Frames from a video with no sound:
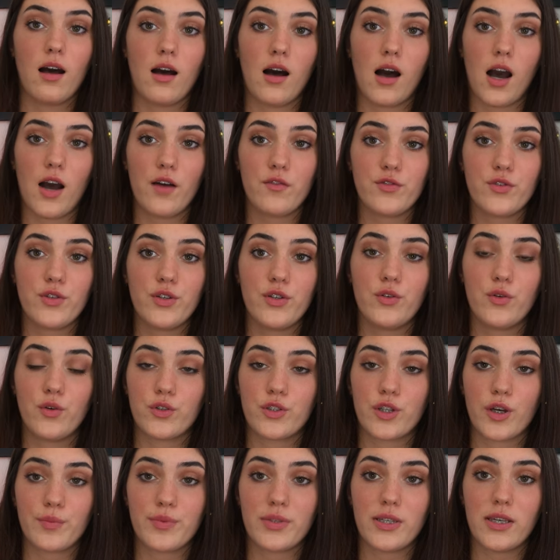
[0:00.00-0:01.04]
After an
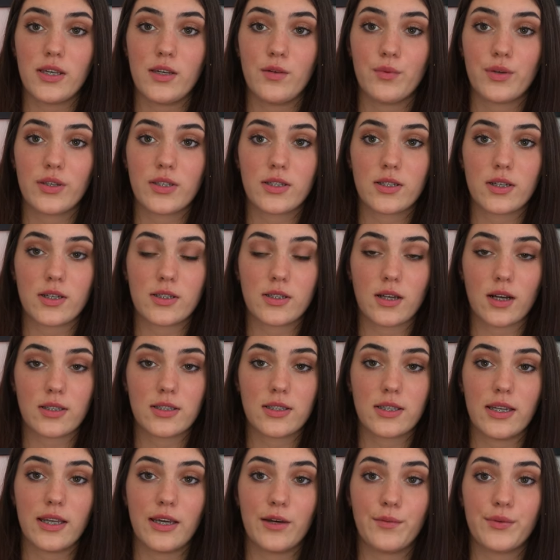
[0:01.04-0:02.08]
autopsy was
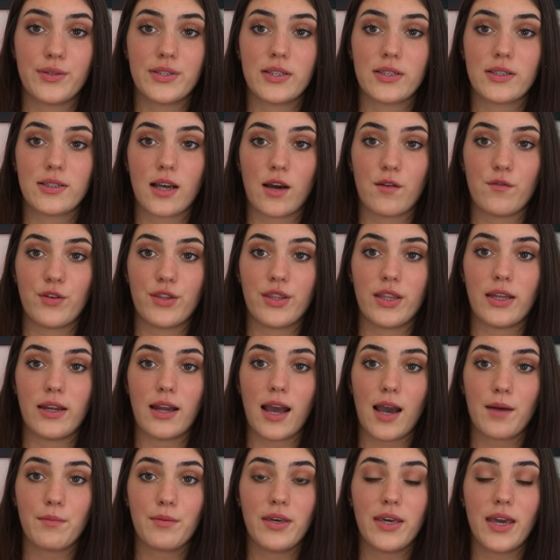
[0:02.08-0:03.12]
conducted, it was discovered that
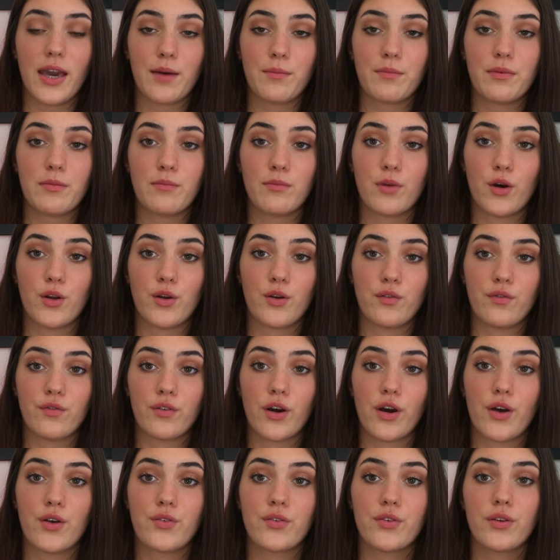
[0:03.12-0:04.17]
Abby had been murdered
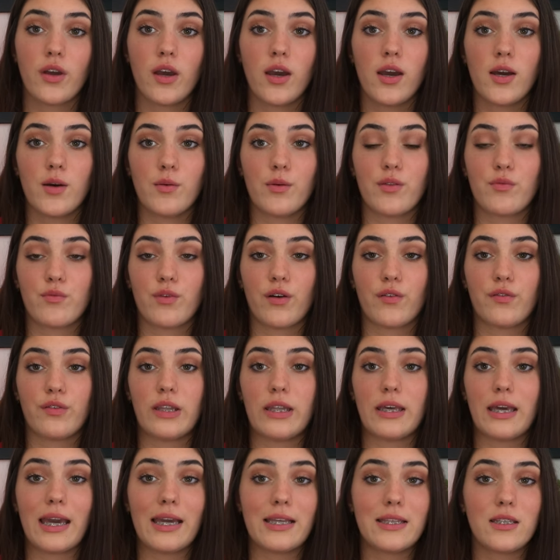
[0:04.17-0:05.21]
first with
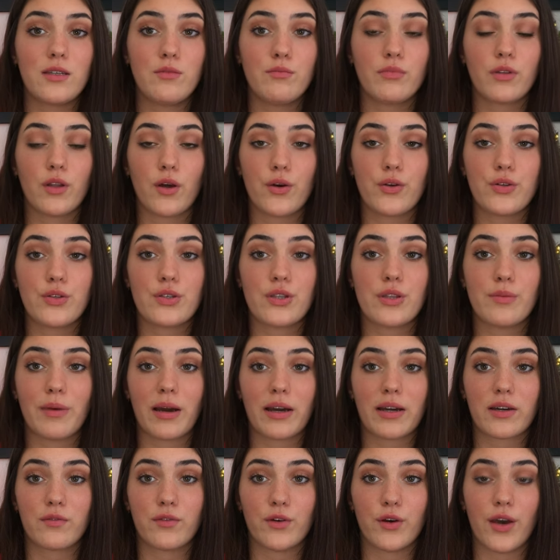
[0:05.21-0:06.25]
roughly 18 blows to the back
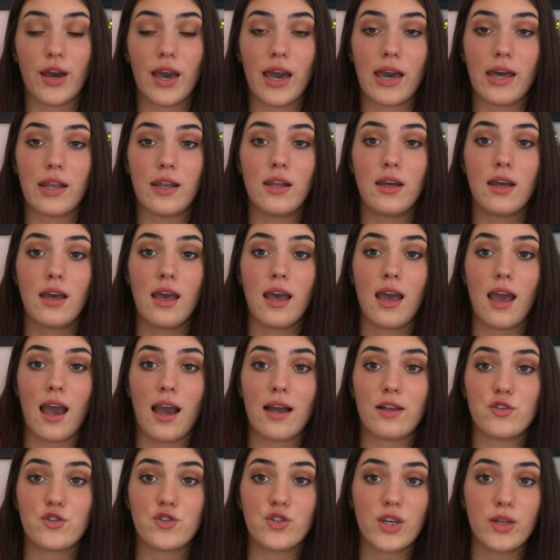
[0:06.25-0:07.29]
of her head,
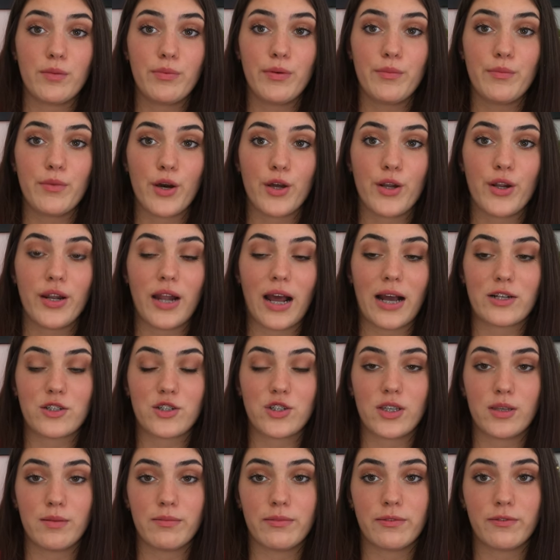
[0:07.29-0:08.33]
and she had been murdered
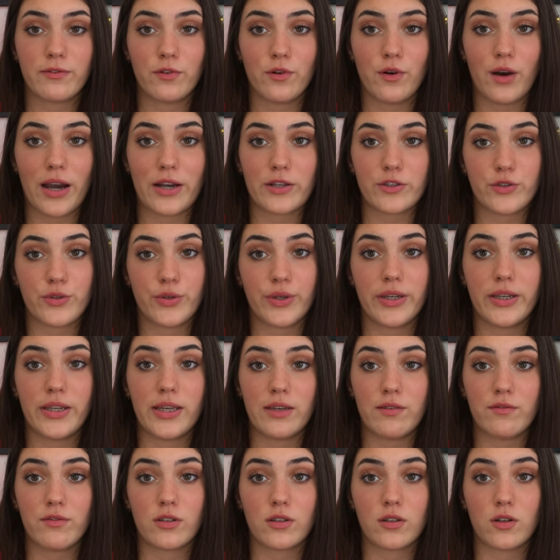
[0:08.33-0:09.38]
actually before Andrew had
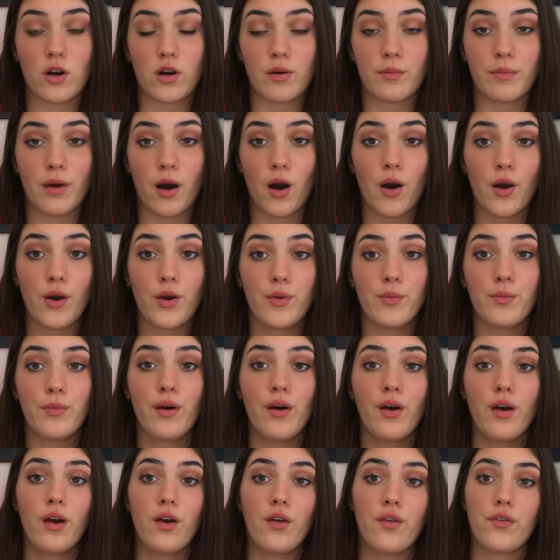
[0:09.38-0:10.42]
even gotten home.
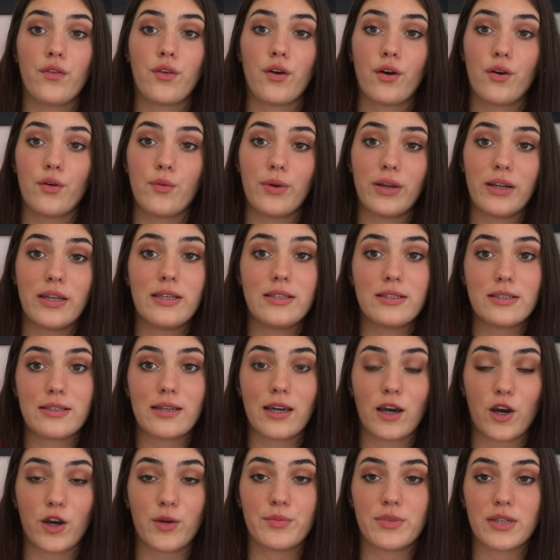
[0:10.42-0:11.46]
So, when he did get
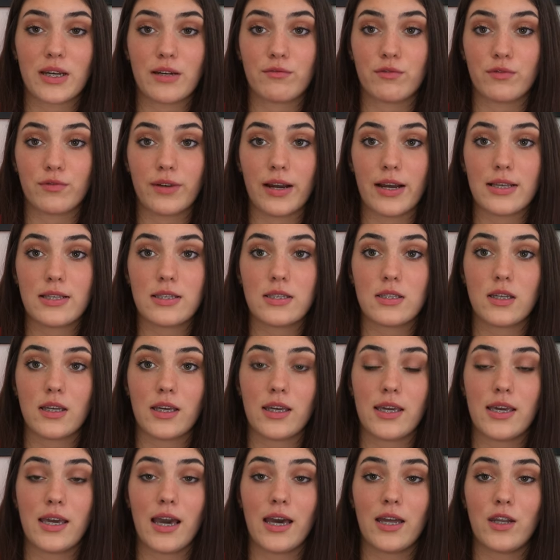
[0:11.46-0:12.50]
home to have a rest,
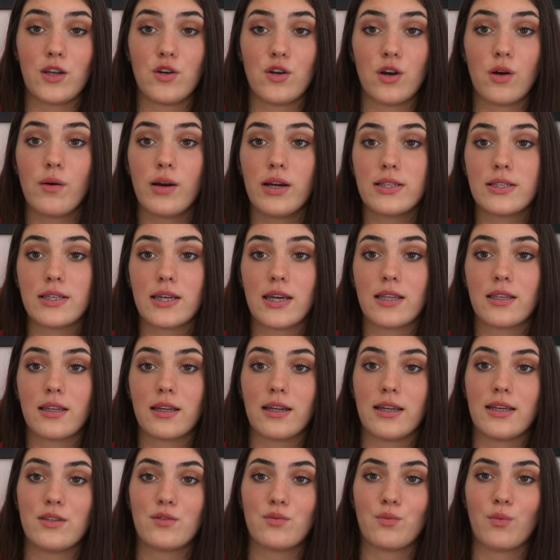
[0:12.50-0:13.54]
he had no idea that
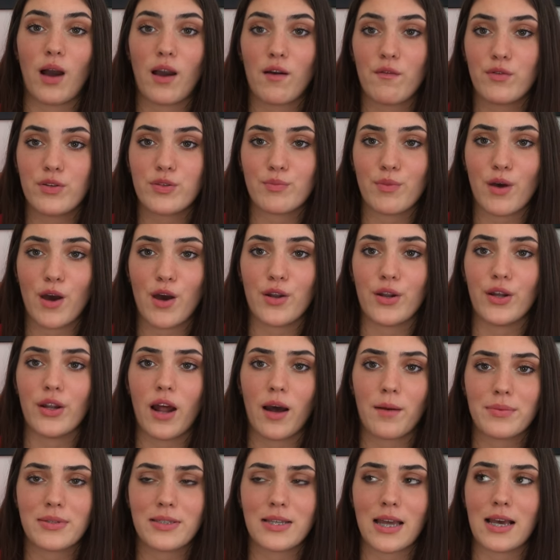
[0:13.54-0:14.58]
his wife was murdered
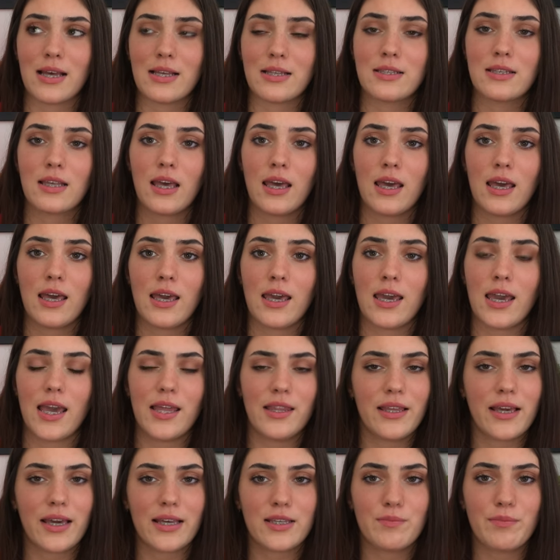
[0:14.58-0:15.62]
upstairs in
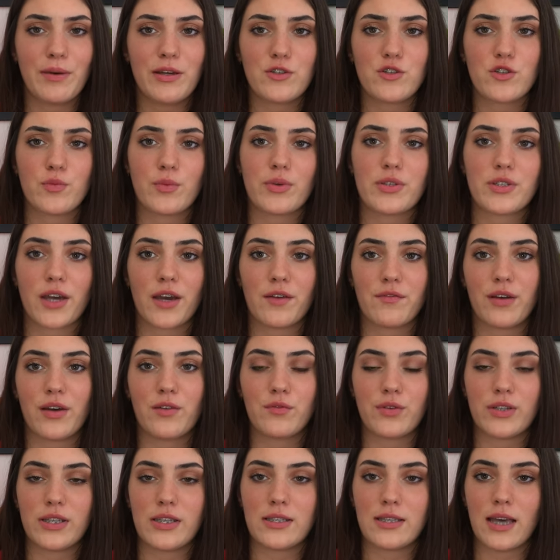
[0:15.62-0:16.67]
the guest bedroom, which I found
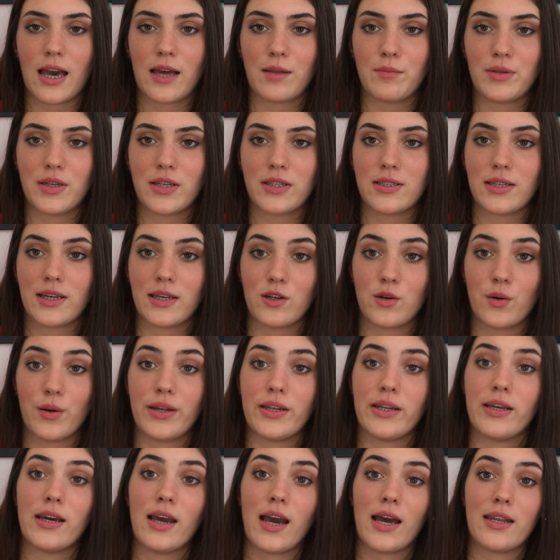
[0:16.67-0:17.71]
really sad because he had no
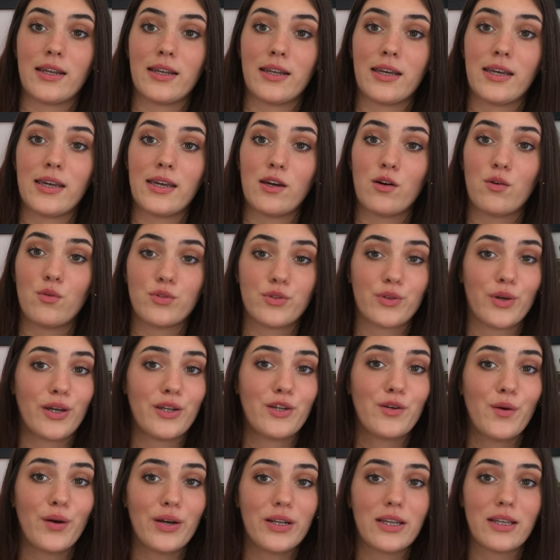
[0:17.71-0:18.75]
idea, and he also had
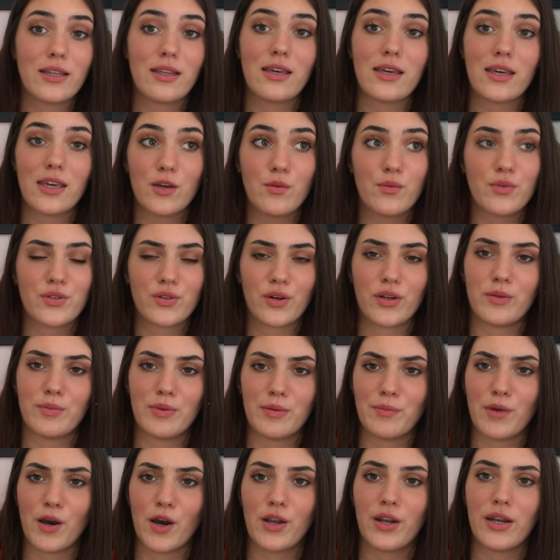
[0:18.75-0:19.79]
no idea that he was going to be
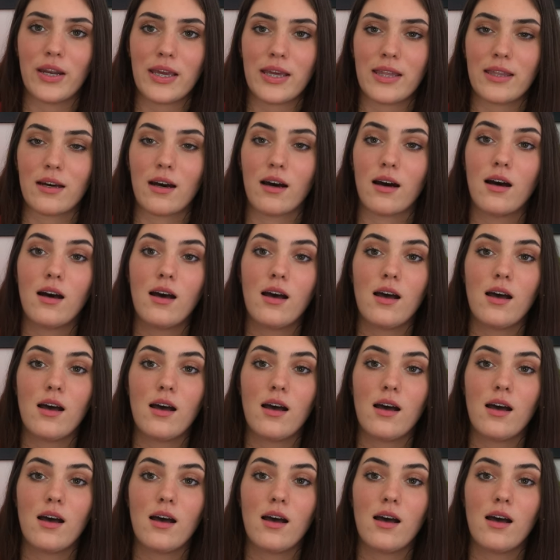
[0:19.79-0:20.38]
murdered either.